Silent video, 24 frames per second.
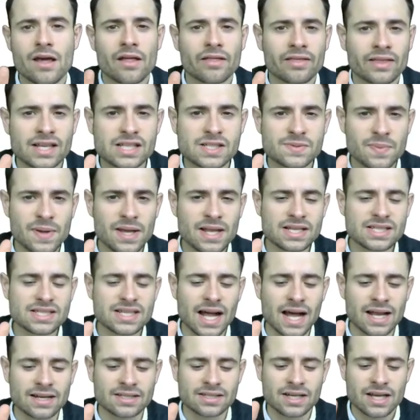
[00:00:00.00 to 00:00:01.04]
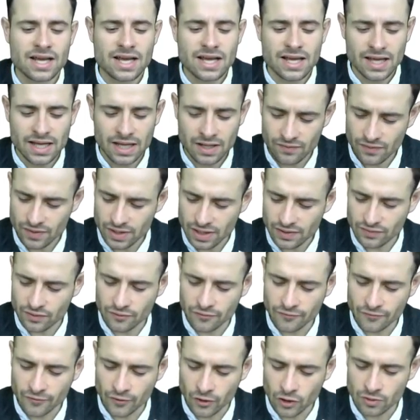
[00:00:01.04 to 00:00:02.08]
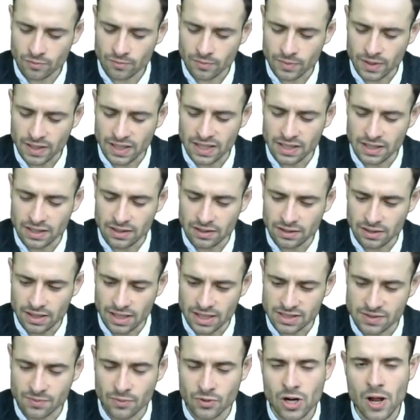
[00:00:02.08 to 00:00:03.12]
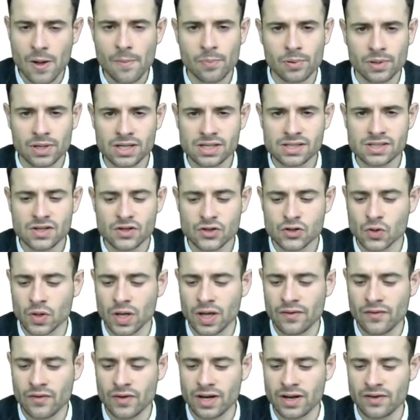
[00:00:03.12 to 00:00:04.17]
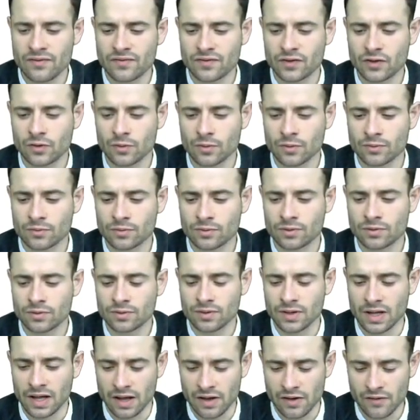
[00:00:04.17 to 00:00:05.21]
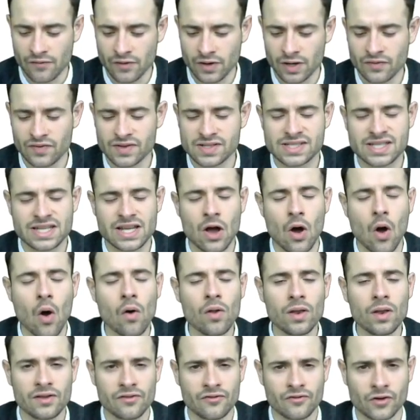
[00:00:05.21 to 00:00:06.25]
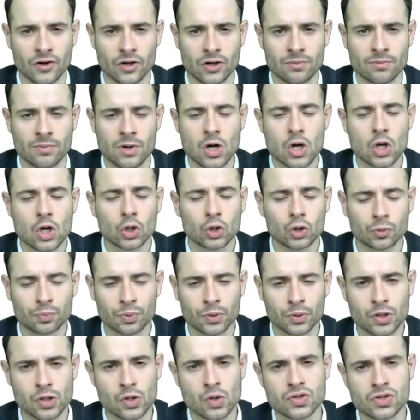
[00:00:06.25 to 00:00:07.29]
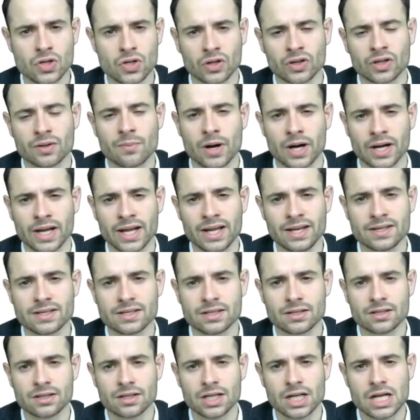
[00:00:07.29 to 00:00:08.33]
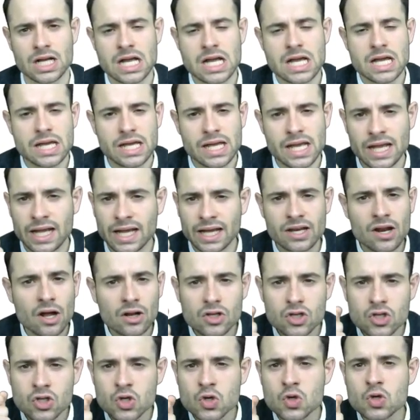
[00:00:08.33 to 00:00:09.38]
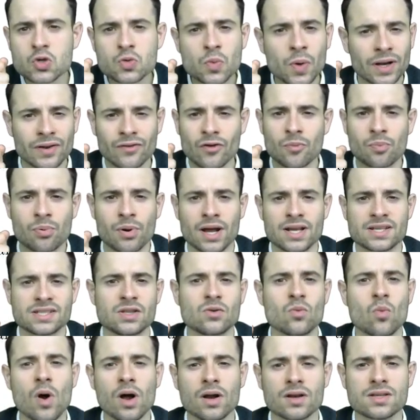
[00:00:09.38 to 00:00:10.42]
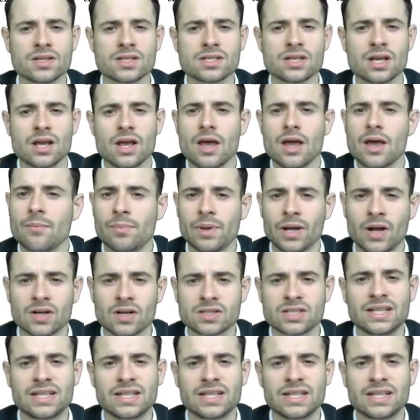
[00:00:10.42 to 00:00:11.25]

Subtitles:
This means that even if the firm is a monopolist, so even if it's the only firm to produce on the market, it cannot choose whatever price it wants, because